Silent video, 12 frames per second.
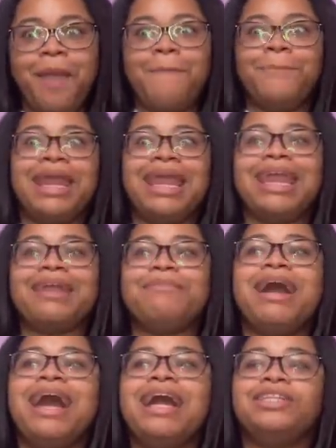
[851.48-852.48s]
Bring
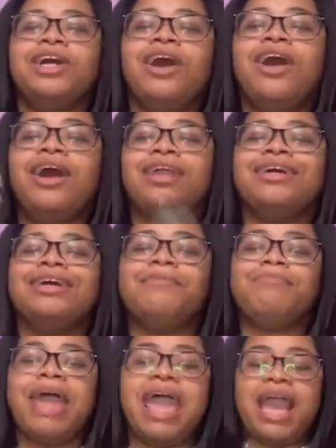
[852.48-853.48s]
my daughter
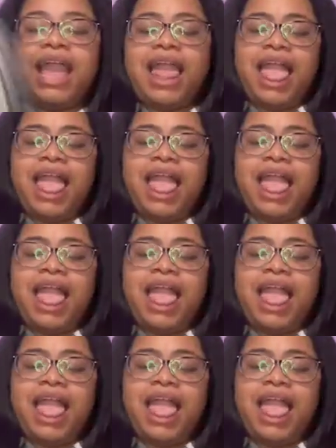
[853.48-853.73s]
back.